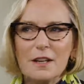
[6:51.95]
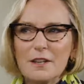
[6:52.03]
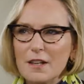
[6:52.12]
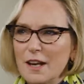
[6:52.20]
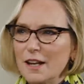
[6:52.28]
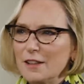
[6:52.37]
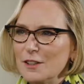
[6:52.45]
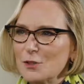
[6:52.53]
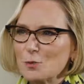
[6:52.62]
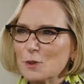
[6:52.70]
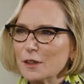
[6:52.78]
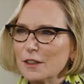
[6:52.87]
that
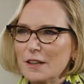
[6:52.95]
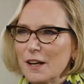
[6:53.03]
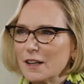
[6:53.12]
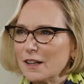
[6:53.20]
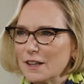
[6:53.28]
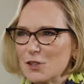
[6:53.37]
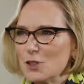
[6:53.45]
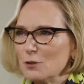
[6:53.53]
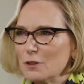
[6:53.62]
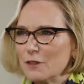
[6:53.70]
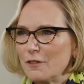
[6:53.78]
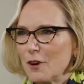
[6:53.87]
it's really not an
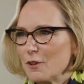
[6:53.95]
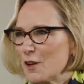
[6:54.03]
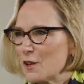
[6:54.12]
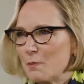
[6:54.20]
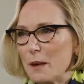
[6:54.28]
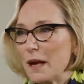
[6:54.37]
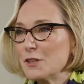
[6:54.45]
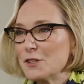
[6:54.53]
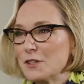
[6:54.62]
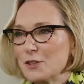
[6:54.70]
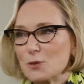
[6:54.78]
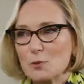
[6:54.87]
issue of are they the
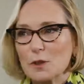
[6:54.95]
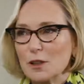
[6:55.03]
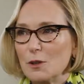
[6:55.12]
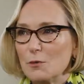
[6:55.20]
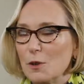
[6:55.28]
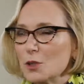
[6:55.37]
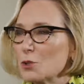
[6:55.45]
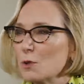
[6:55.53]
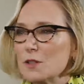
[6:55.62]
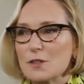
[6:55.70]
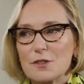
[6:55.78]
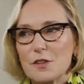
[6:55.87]
best, it's really what
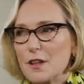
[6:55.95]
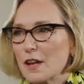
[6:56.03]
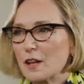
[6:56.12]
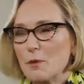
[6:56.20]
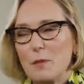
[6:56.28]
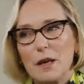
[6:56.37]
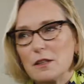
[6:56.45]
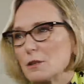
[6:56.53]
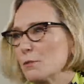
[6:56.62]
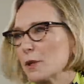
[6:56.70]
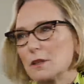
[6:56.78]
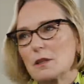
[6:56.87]
choices are they going to make to
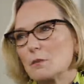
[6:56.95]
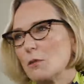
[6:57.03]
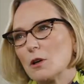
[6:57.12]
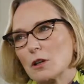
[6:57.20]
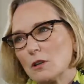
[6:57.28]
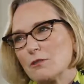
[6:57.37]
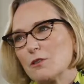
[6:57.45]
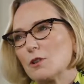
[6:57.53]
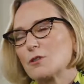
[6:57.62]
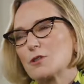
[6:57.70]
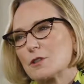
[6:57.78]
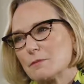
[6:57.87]
bring to the market
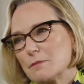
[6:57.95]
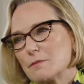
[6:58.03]
first.